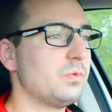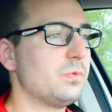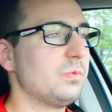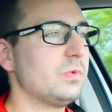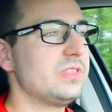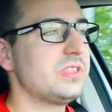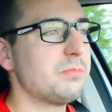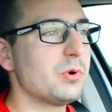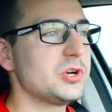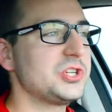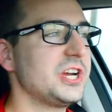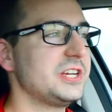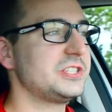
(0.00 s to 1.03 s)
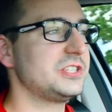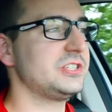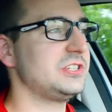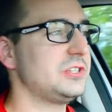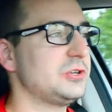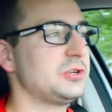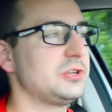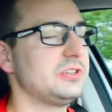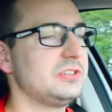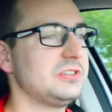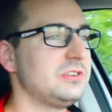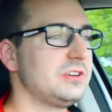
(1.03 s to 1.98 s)
With the bushings,
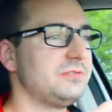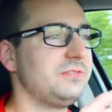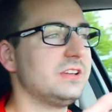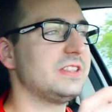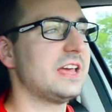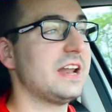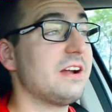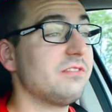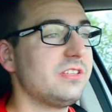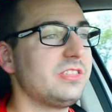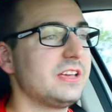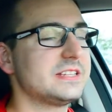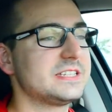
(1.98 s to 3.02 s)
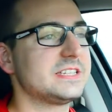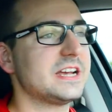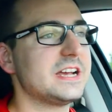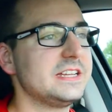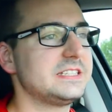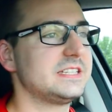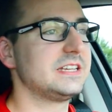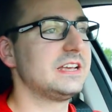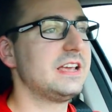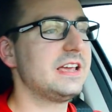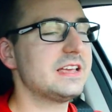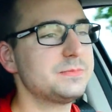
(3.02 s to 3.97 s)
you can feel that everything's tight,
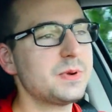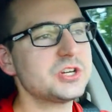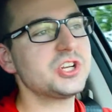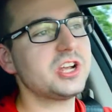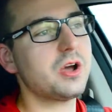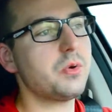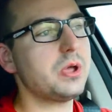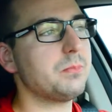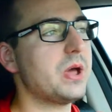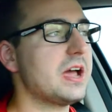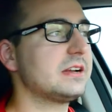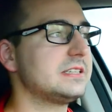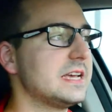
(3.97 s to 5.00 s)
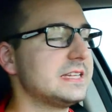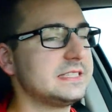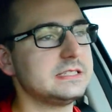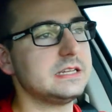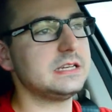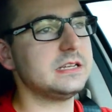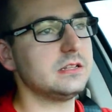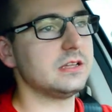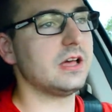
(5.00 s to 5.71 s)
especially coming back that the